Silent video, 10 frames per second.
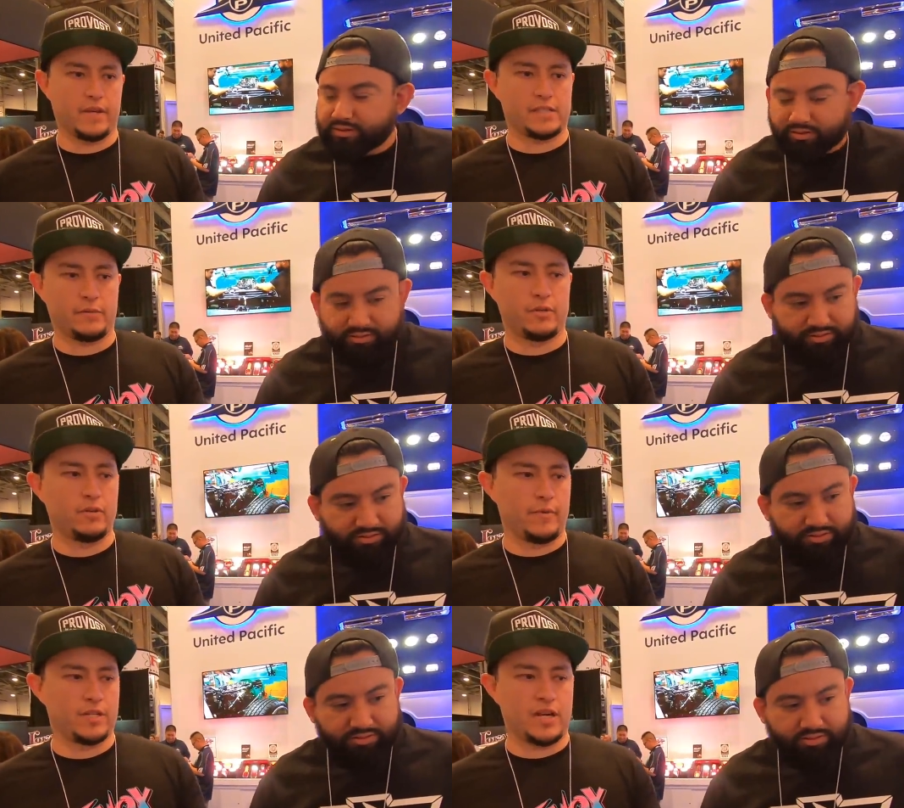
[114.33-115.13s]
Speaker 1: biggest thing
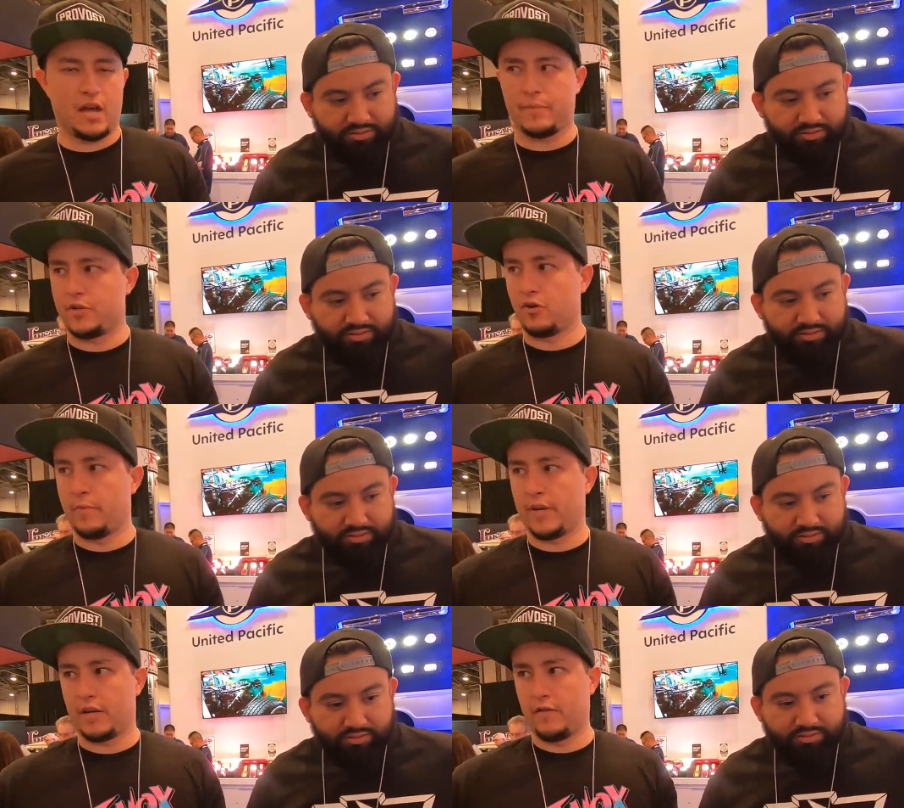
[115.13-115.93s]
we do in my shop is
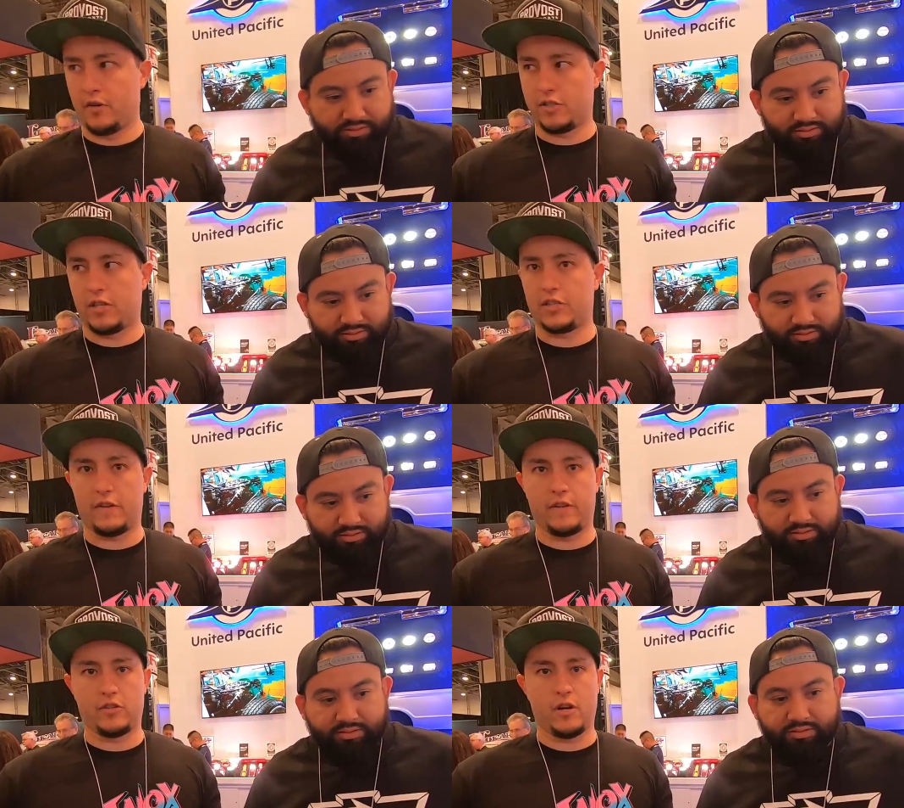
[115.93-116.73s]
short bed conversions
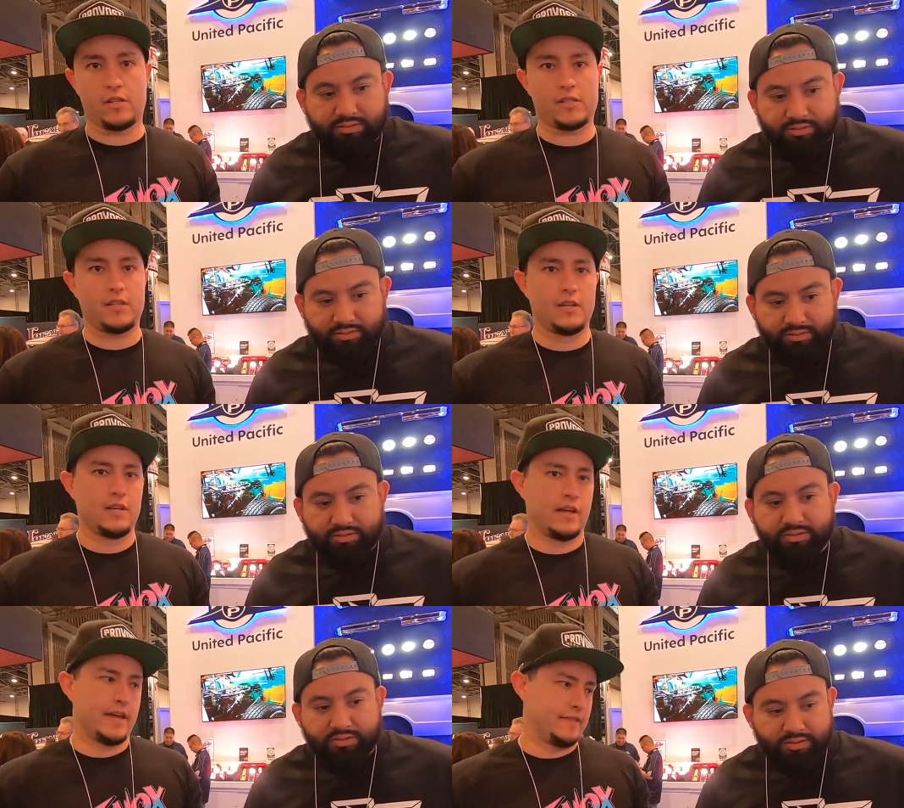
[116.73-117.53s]
on Chevy trucks,
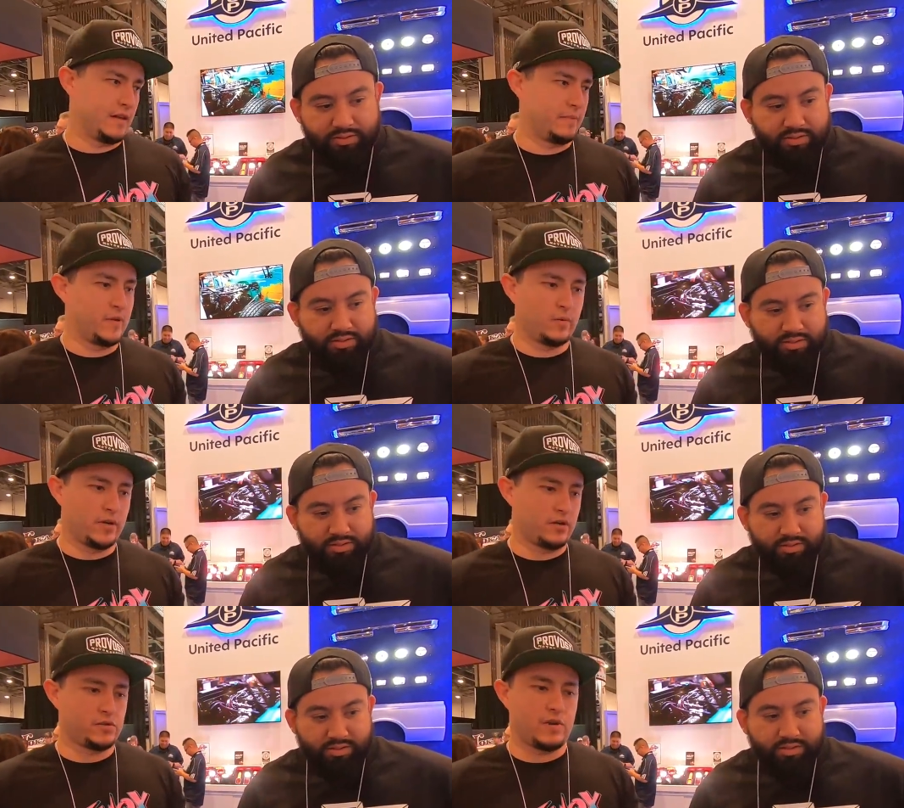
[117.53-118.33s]
and
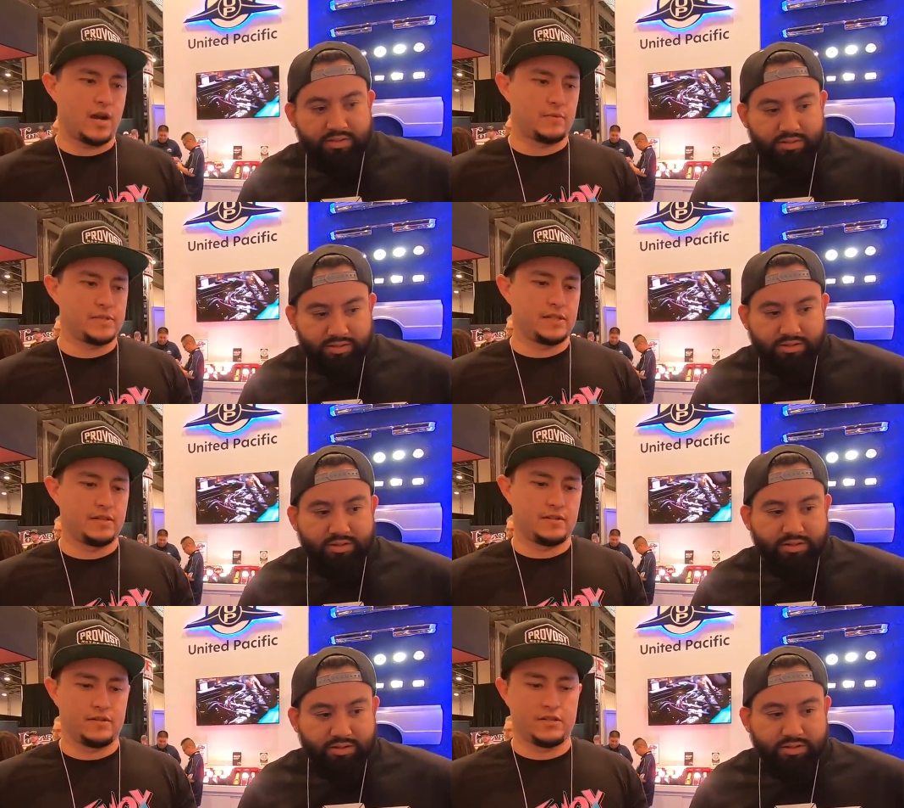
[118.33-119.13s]
big window swaps,
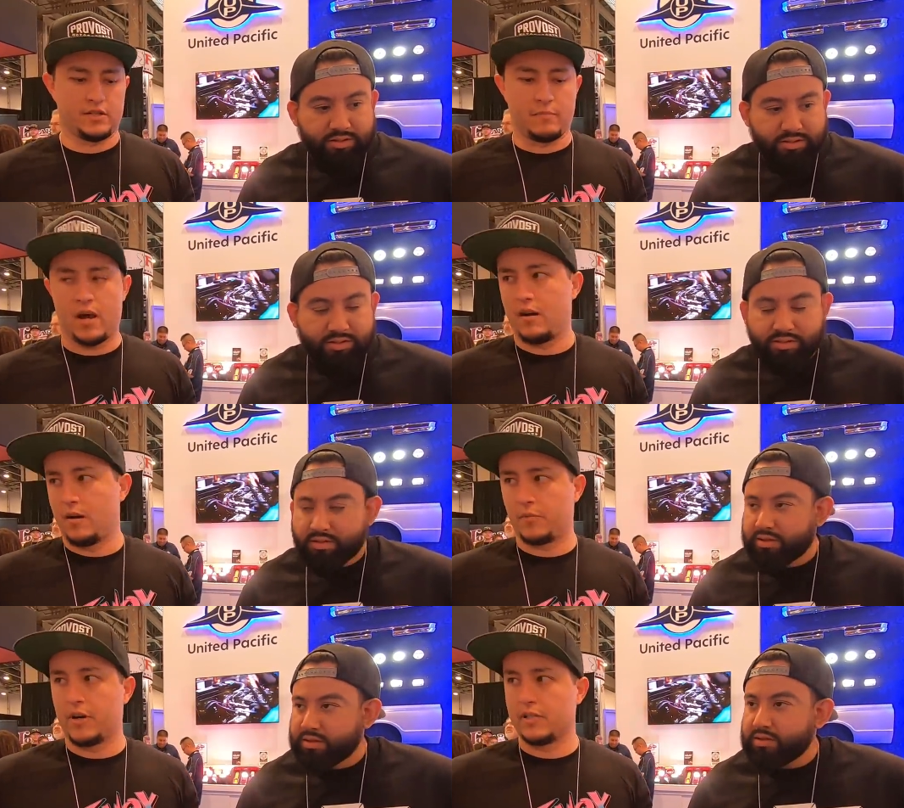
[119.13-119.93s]
and just
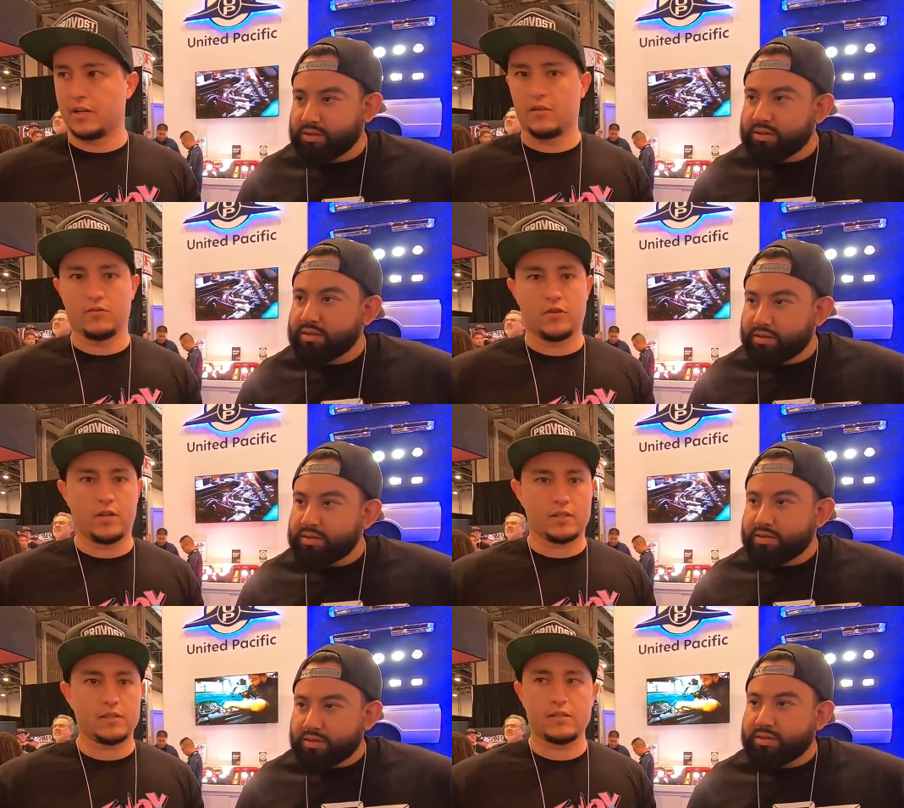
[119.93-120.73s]
modern upgrades on old
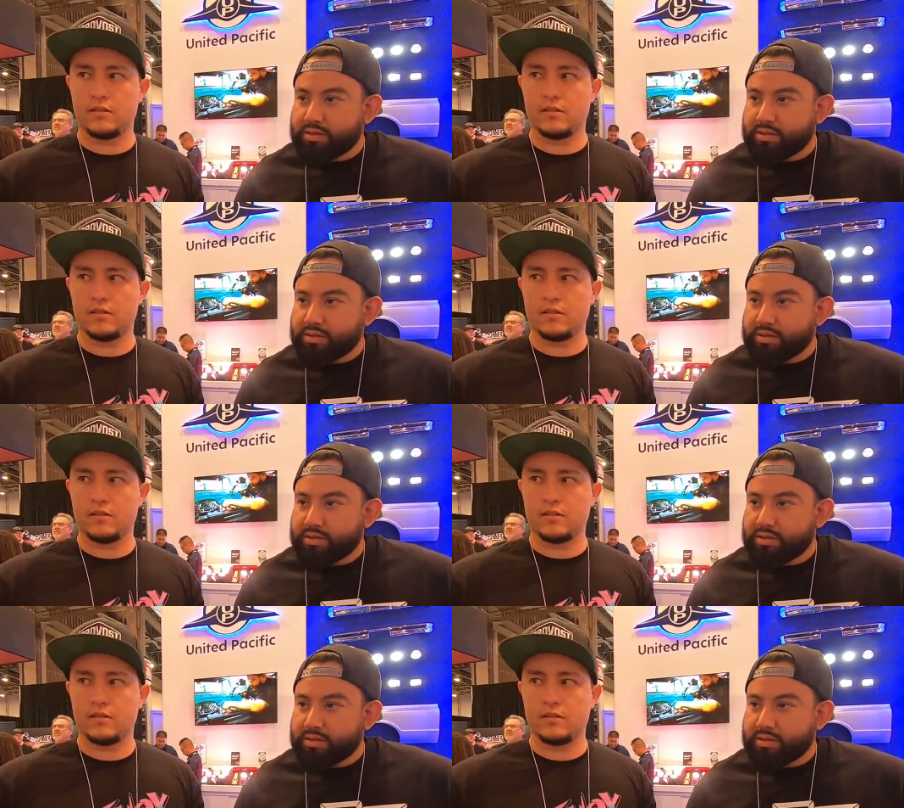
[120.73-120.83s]
trucks.